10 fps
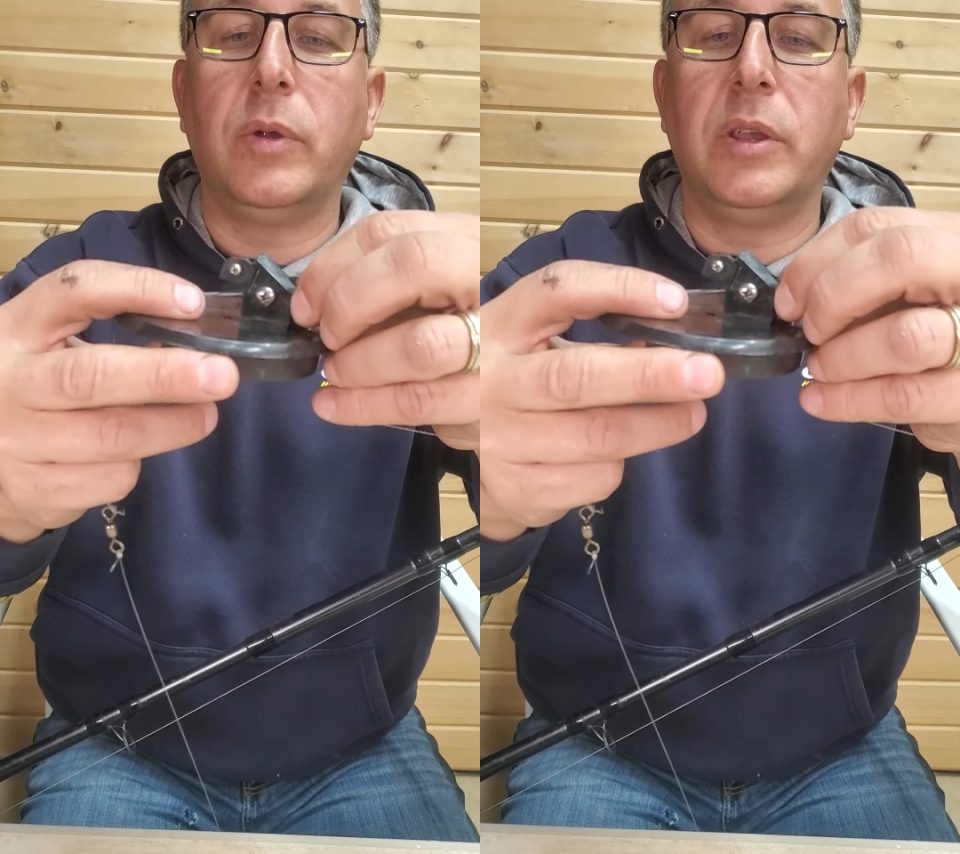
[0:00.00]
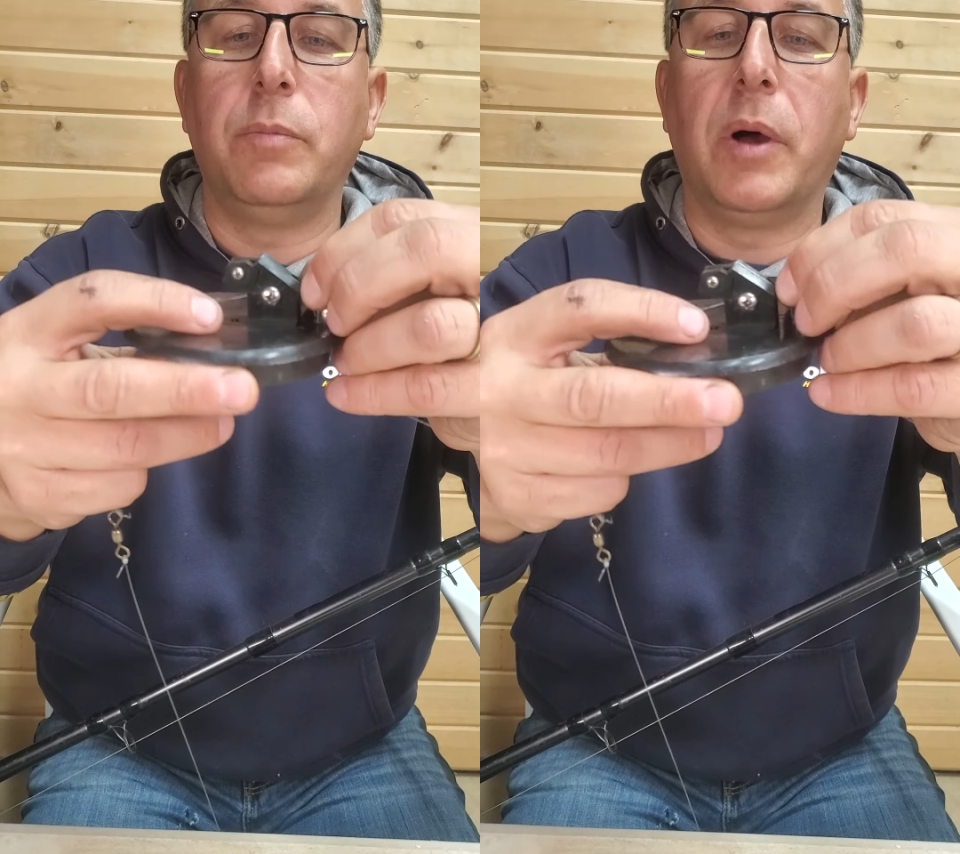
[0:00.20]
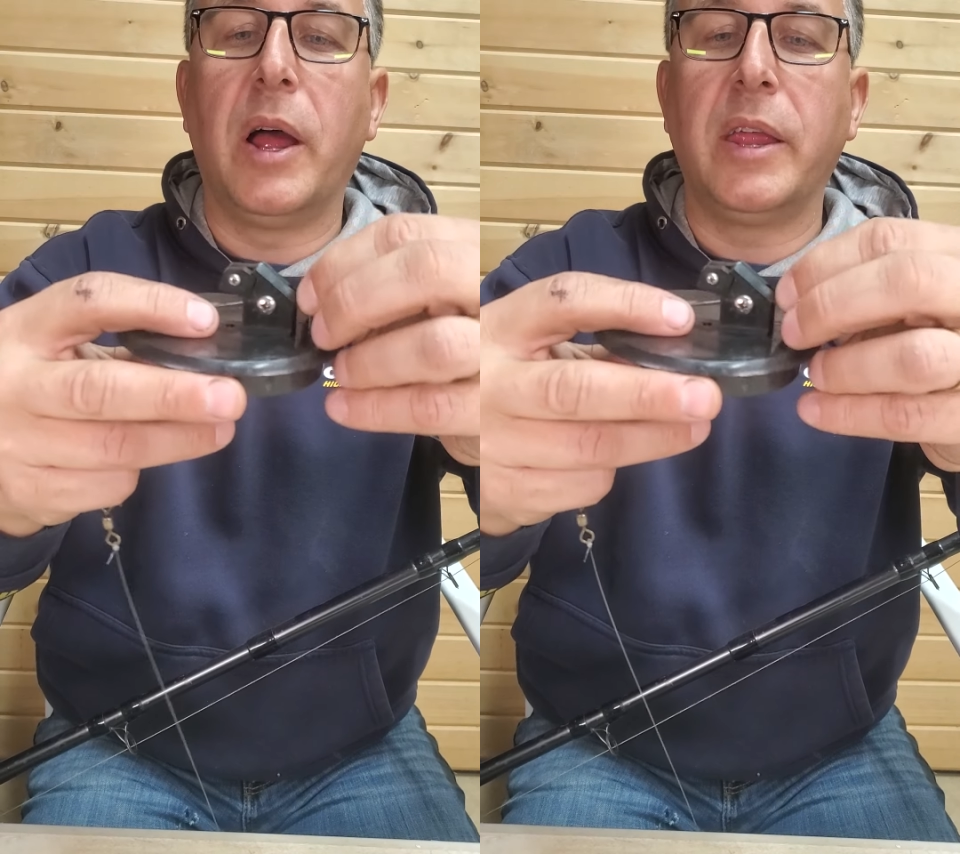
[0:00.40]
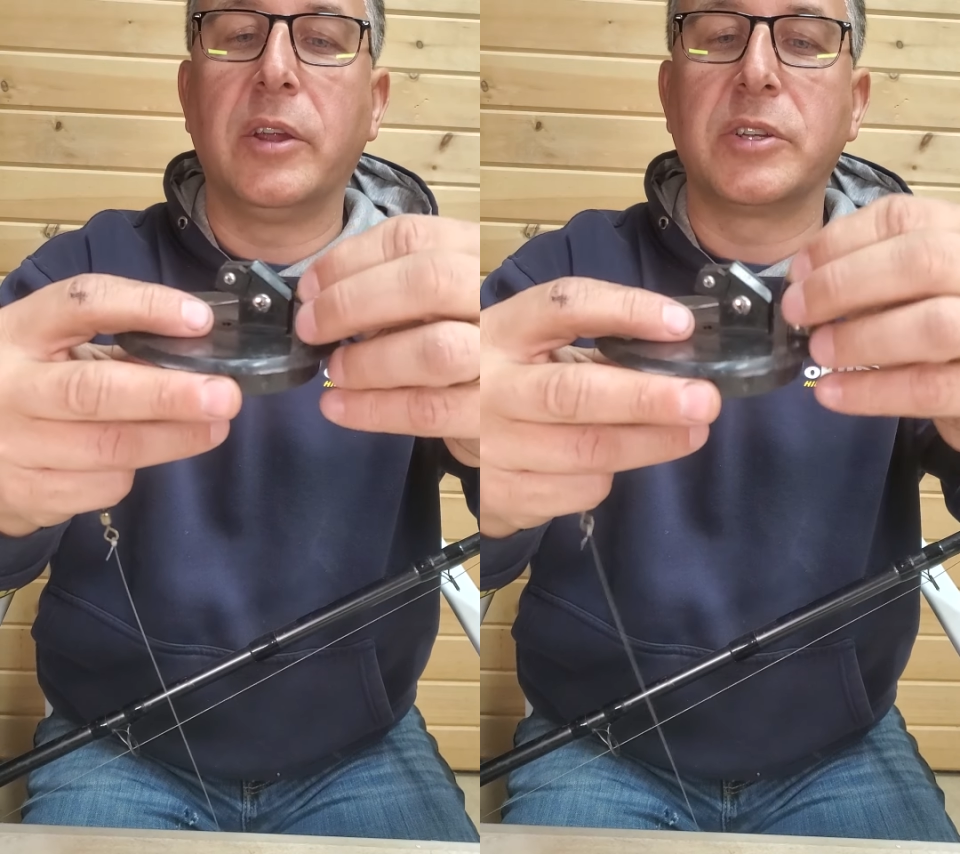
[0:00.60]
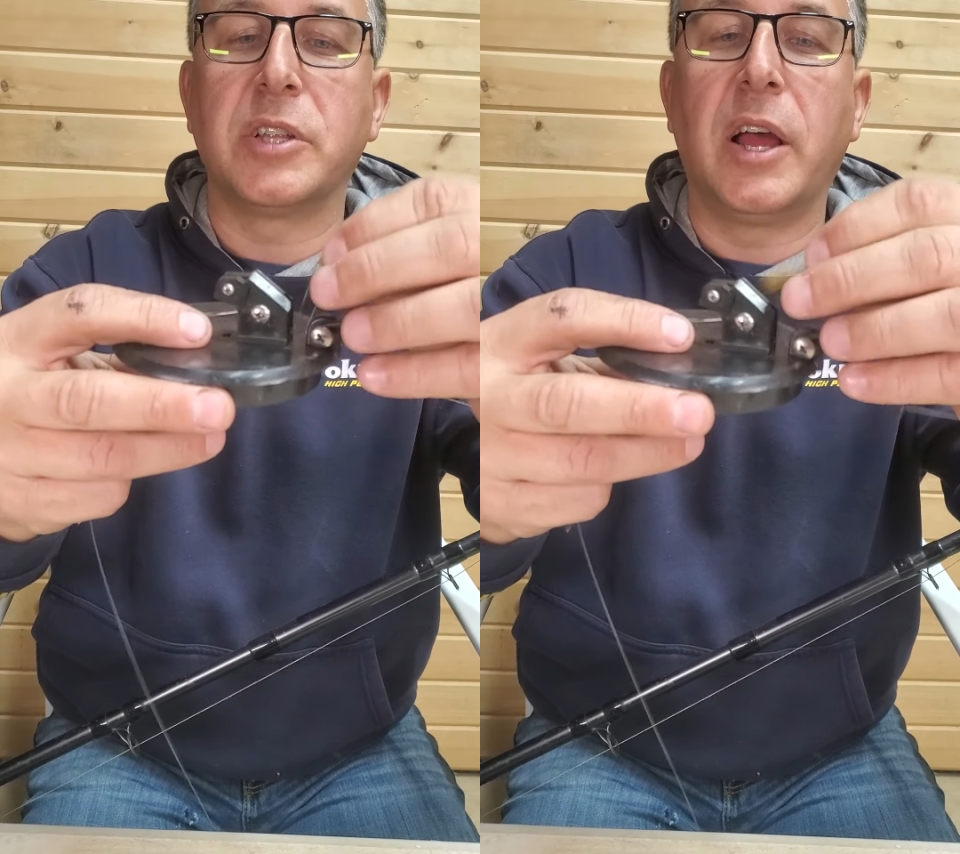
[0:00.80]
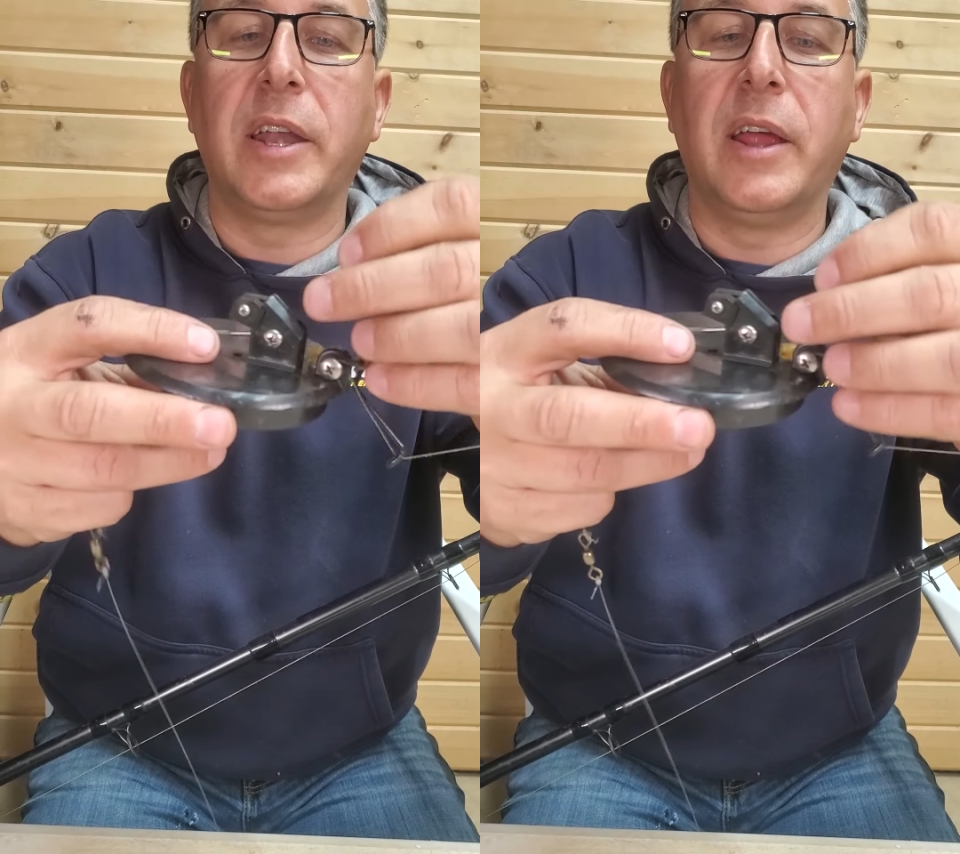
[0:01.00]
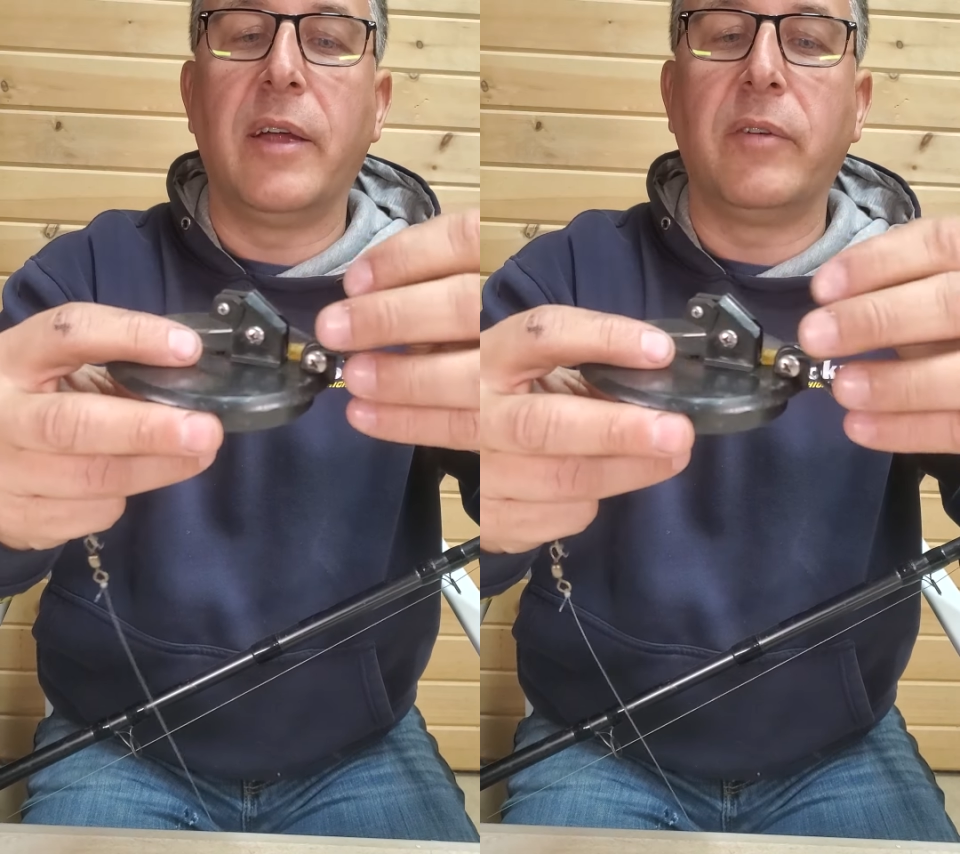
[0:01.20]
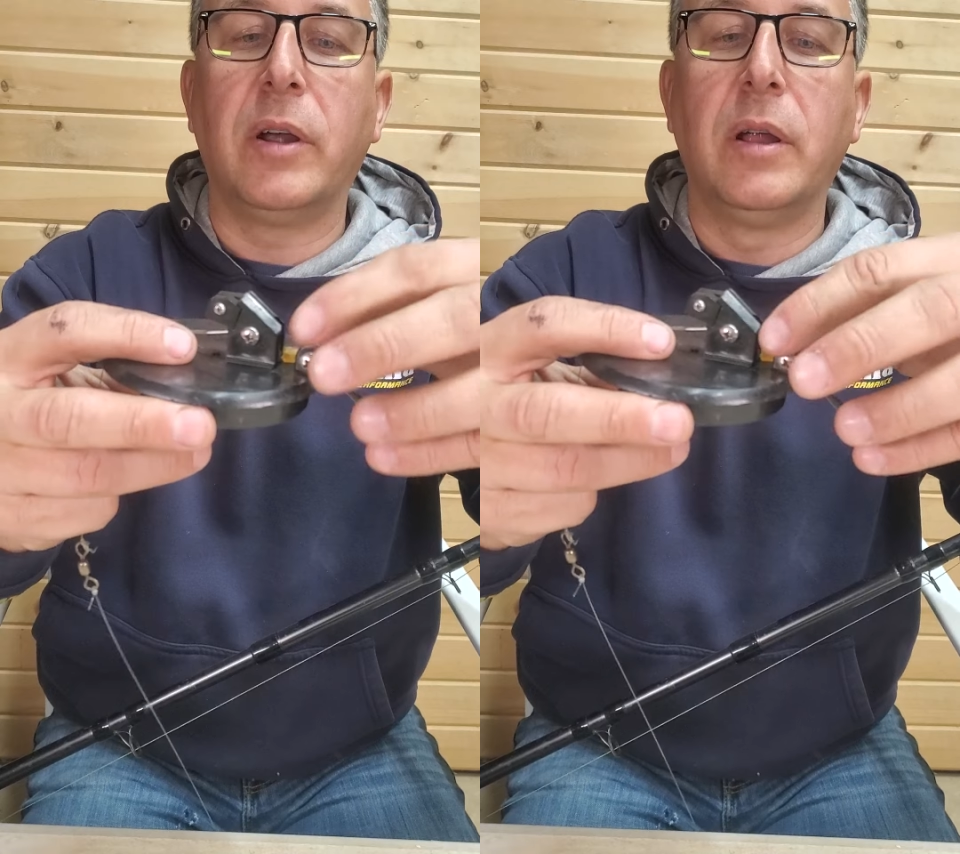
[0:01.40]
when you buy your slide
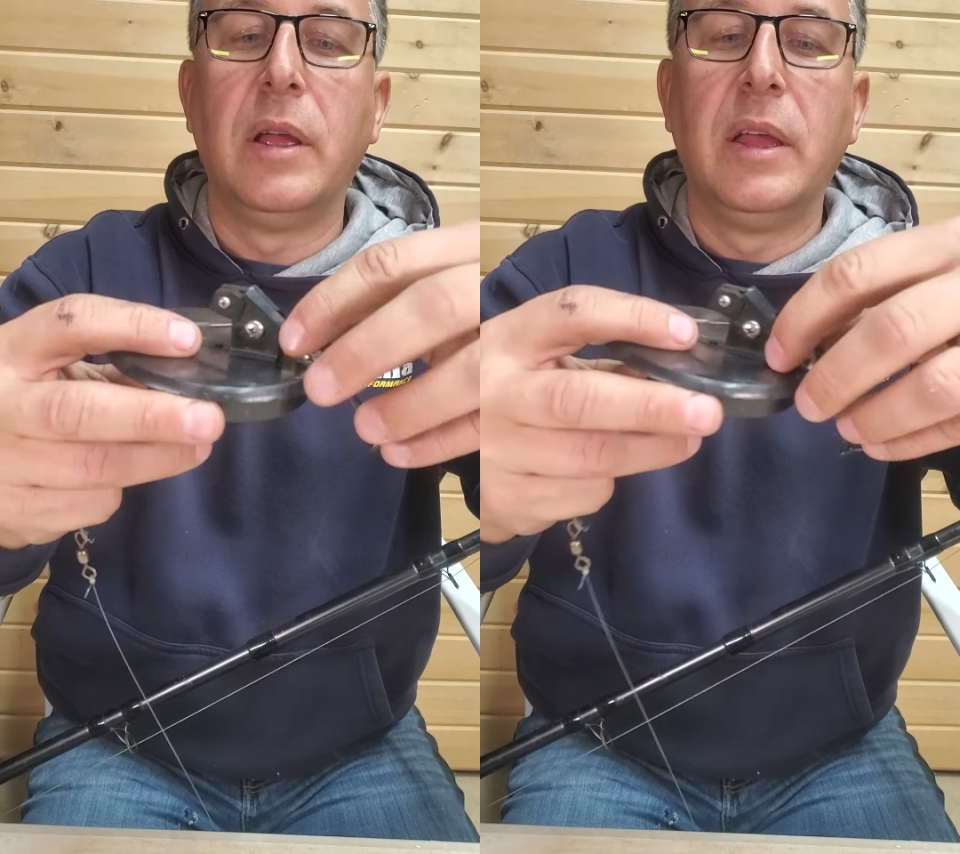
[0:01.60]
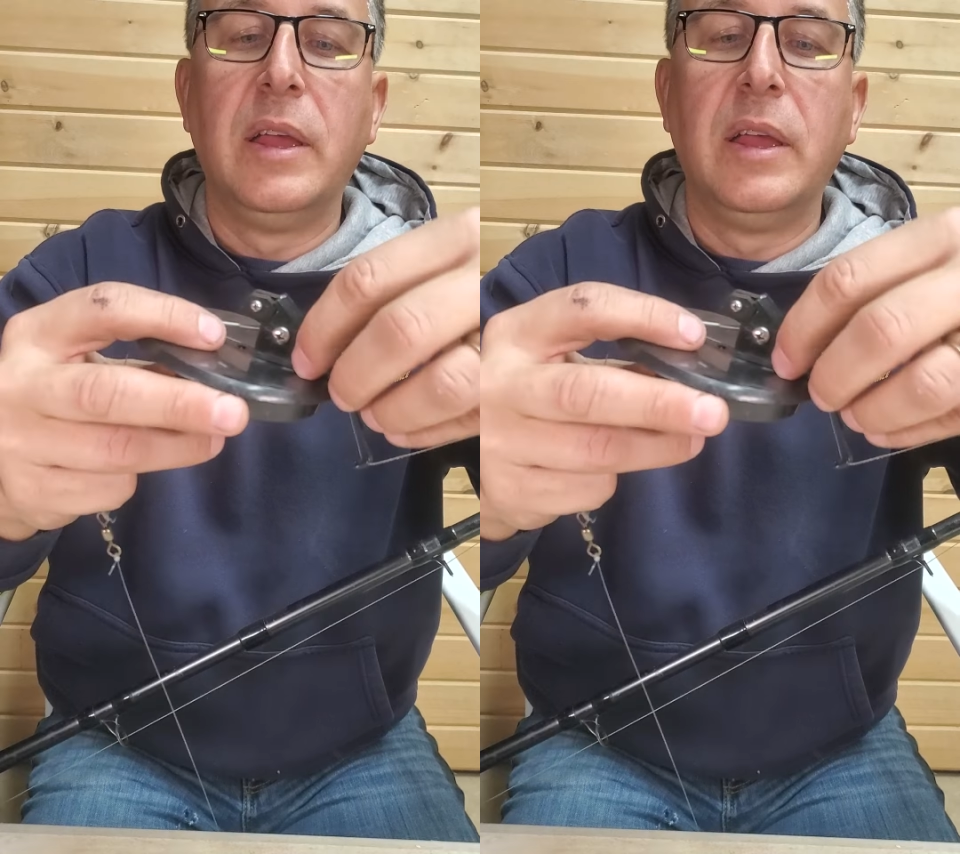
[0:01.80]
diver,